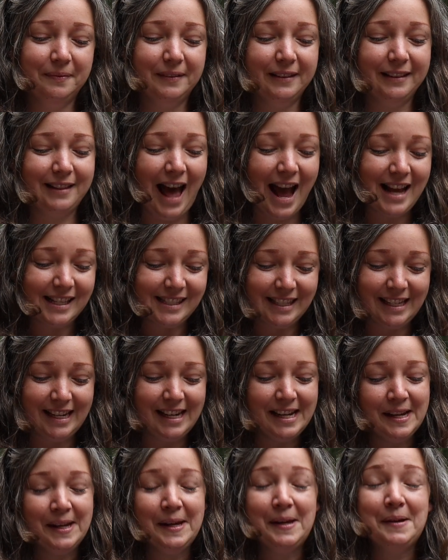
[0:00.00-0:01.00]

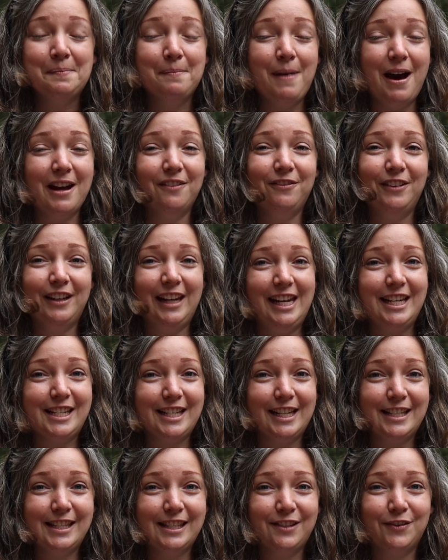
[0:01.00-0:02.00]
Lastly,
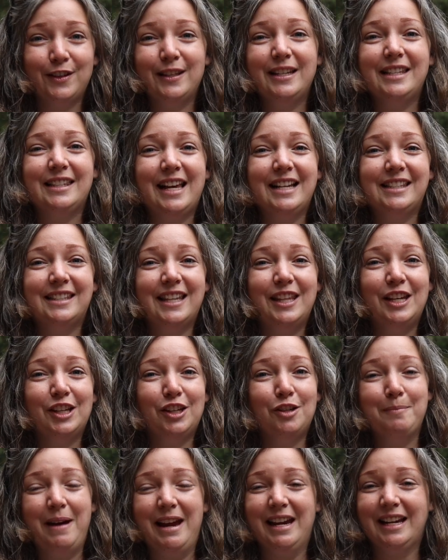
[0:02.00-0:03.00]
modifications for this lesson that
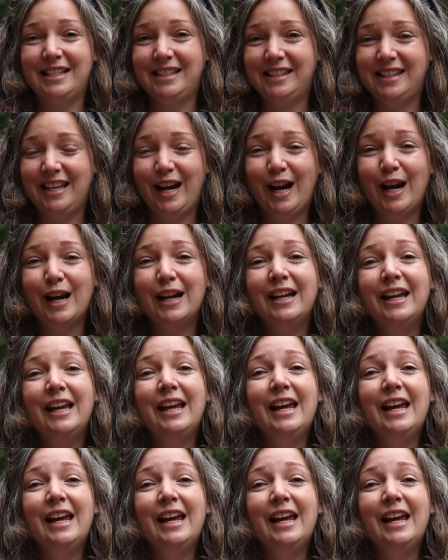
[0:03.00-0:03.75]
you might consider.